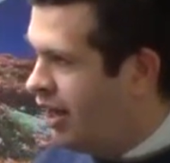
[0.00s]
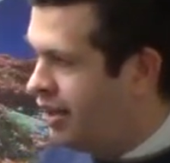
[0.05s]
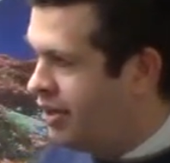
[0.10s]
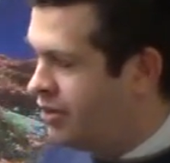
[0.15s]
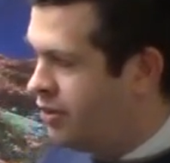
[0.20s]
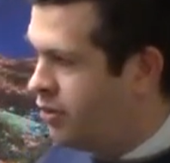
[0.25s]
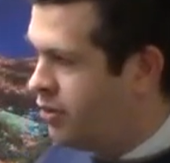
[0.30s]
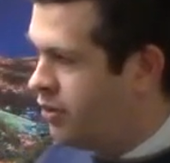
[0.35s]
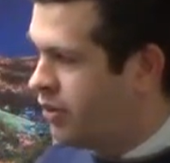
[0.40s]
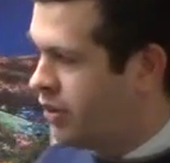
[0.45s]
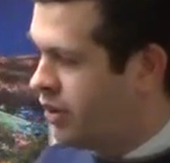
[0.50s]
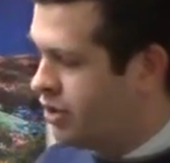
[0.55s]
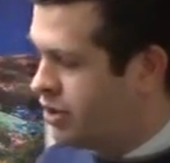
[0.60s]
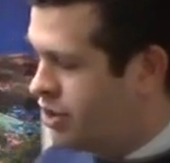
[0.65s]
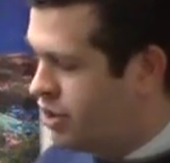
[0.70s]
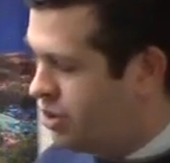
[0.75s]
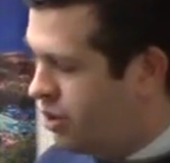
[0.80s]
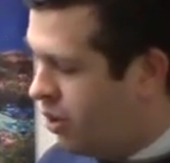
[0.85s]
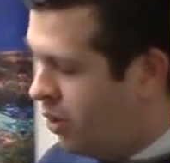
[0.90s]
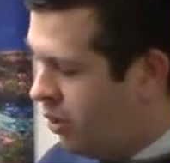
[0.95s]
your
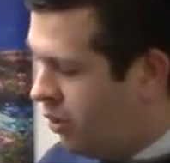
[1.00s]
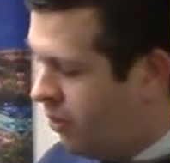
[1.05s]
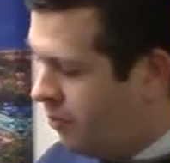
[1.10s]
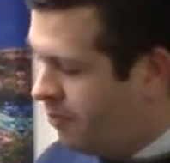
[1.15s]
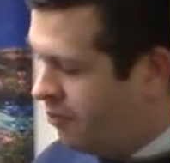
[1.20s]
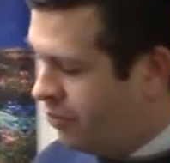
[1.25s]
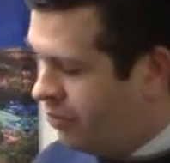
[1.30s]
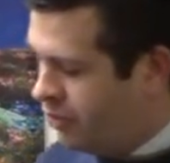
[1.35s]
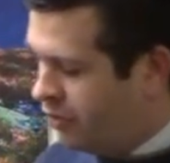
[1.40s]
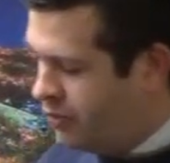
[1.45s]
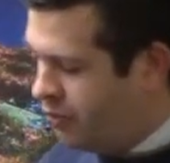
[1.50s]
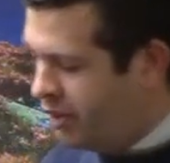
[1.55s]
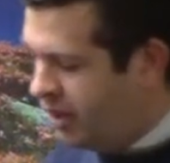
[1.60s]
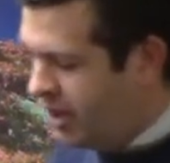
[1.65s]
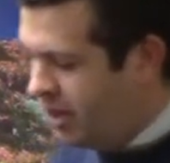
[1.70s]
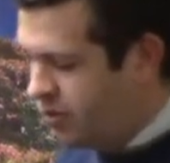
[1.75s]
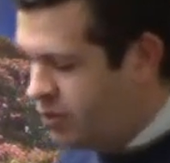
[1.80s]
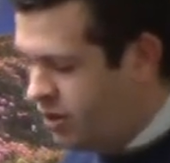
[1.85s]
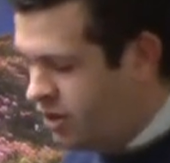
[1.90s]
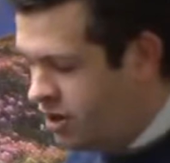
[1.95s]
soul.
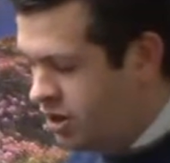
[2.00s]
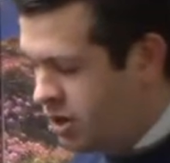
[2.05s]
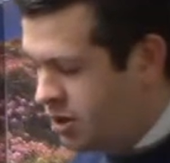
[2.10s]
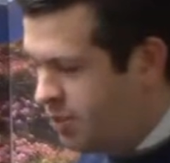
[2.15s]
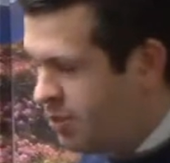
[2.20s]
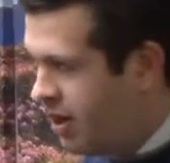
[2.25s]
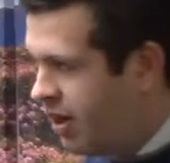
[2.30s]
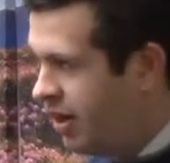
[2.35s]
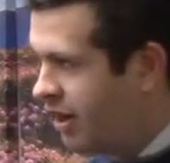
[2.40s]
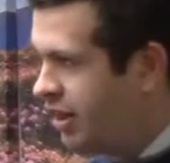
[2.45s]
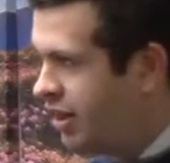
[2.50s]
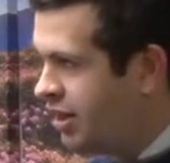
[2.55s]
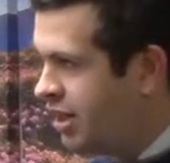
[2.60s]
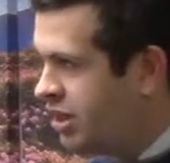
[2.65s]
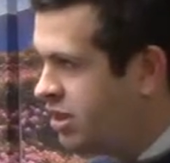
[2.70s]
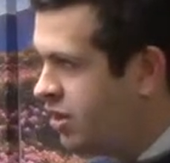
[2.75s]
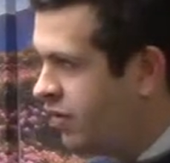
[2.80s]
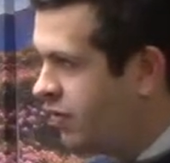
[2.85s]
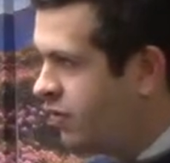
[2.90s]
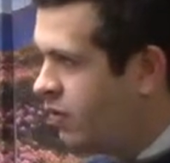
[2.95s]
Because when the spirit
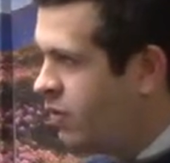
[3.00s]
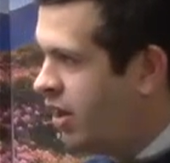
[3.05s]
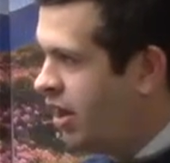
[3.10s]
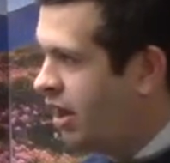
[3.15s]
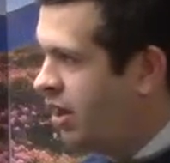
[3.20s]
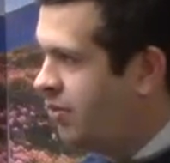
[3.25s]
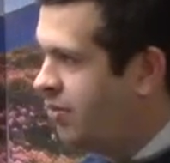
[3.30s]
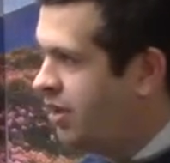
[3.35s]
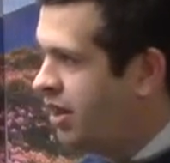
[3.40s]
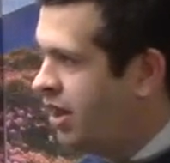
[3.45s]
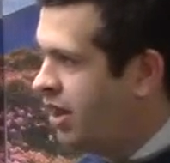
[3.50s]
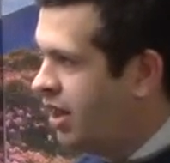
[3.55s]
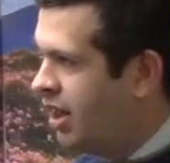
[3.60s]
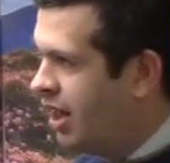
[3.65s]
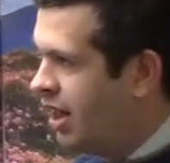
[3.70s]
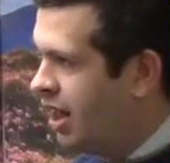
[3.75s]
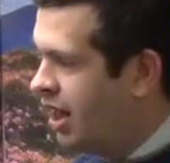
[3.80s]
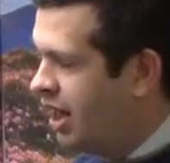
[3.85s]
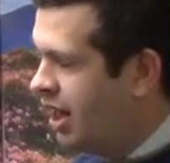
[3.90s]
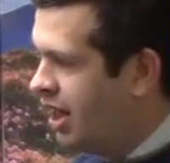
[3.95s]
gets overwhelmed
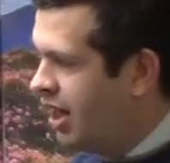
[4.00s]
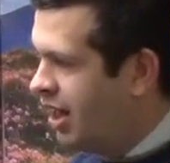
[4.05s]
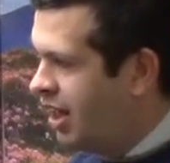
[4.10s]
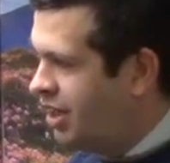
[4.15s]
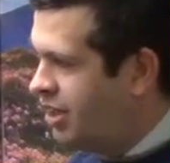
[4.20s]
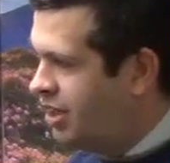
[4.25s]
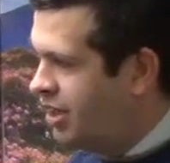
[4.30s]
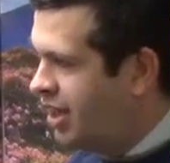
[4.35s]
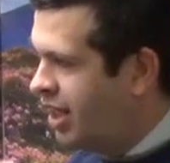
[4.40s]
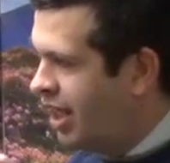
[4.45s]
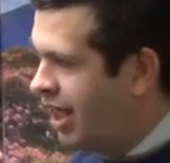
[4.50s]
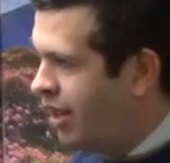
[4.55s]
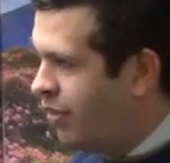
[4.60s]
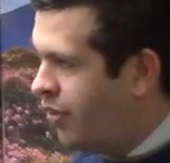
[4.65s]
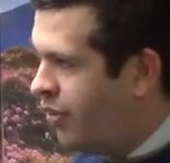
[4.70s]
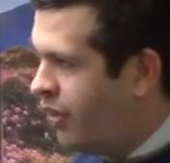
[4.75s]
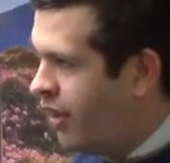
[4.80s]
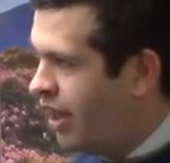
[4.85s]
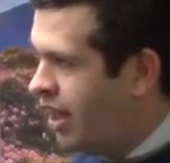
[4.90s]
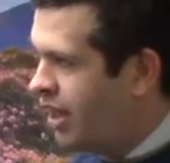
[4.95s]
and you can't
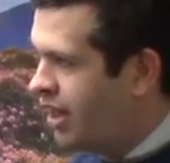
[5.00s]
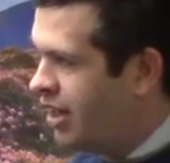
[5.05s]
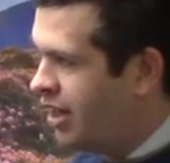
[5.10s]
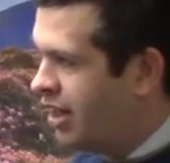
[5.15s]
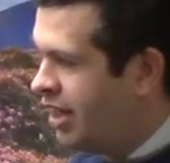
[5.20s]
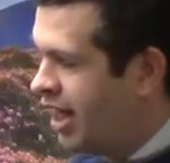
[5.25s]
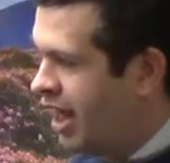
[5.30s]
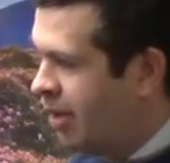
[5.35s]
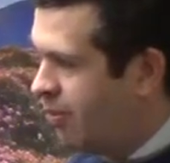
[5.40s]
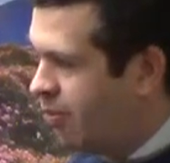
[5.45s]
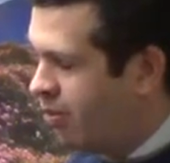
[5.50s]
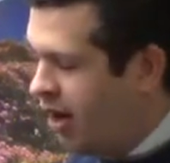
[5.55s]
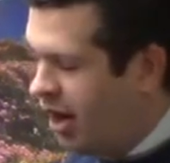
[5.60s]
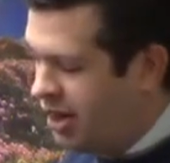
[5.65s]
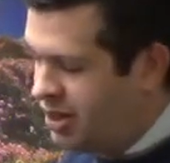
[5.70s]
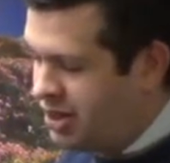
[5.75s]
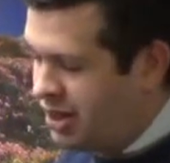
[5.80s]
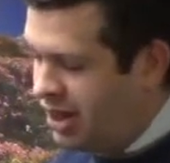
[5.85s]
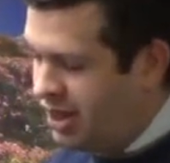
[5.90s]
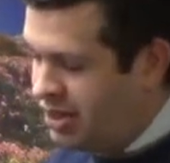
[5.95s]
think and you can't
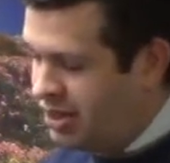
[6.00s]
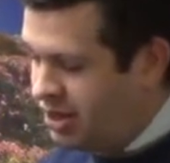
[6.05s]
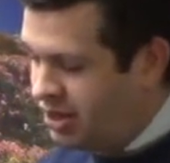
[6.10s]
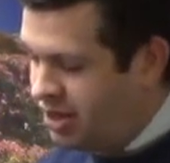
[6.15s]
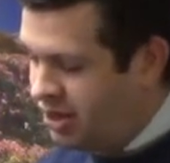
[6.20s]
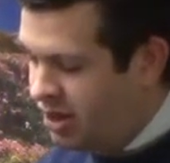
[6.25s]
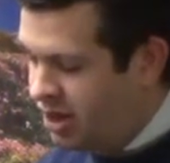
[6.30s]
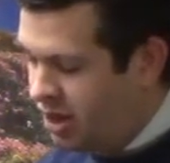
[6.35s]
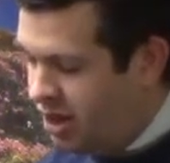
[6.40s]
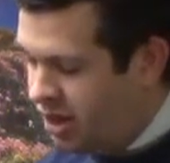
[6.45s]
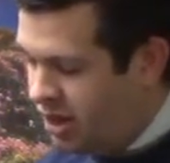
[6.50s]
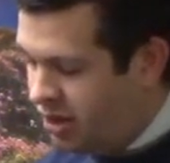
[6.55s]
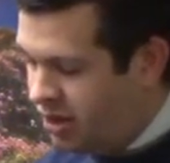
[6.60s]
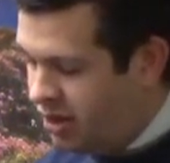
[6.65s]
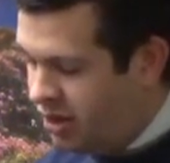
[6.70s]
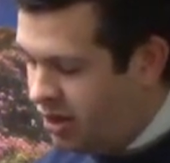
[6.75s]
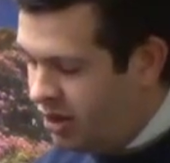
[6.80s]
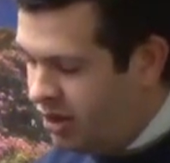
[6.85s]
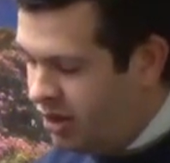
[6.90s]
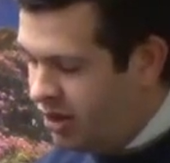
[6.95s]
process and
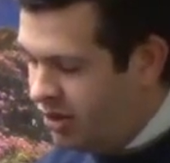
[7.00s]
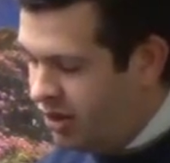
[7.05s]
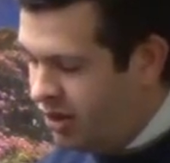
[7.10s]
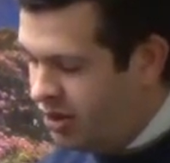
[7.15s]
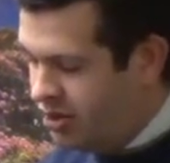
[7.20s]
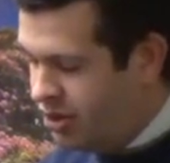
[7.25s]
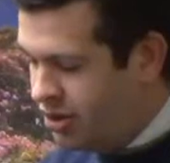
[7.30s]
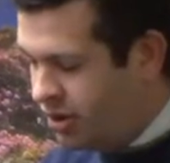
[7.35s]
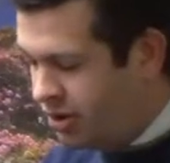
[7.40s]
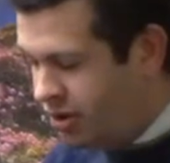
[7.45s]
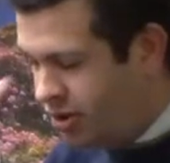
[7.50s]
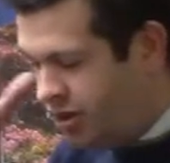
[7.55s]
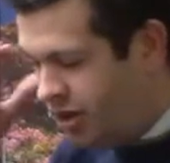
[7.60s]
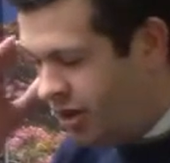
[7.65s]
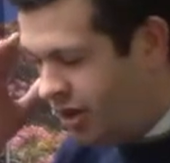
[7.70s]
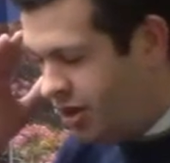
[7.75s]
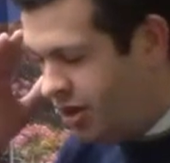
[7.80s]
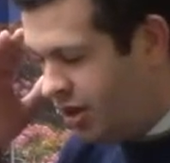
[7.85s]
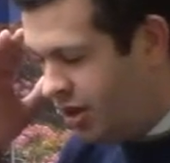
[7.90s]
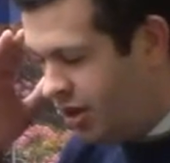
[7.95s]
you're uncertain, you
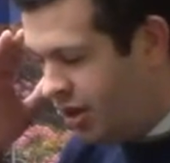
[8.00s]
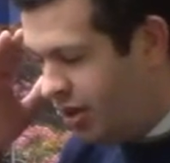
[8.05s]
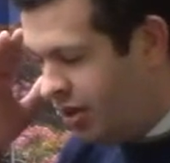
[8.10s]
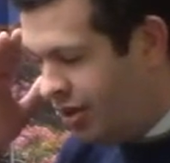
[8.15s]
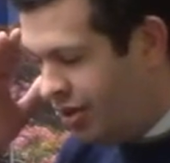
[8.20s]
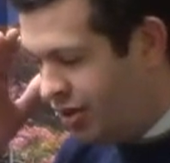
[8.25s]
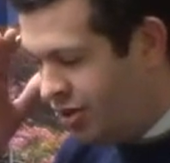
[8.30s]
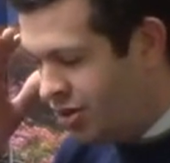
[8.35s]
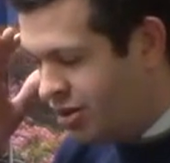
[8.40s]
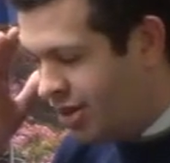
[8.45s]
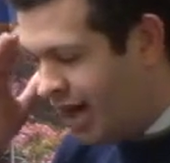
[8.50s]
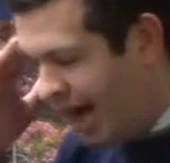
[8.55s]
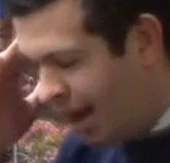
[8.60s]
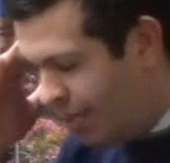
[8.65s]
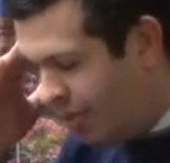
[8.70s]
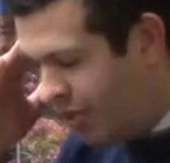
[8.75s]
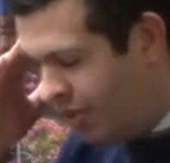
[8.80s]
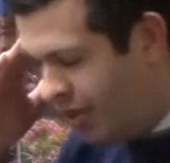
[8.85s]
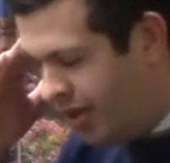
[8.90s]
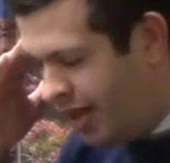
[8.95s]
need to stop
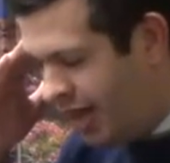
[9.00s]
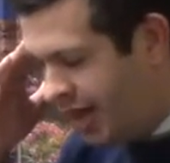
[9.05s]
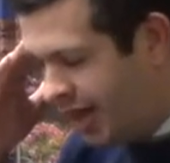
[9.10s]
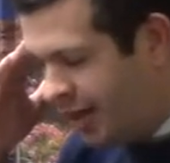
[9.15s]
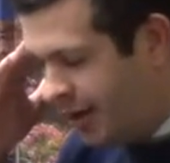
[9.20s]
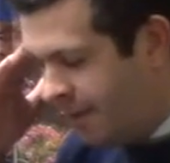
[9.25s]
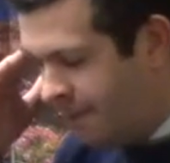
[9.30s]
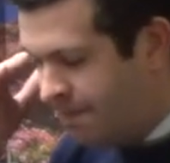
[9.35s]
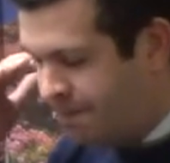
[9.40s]
and think.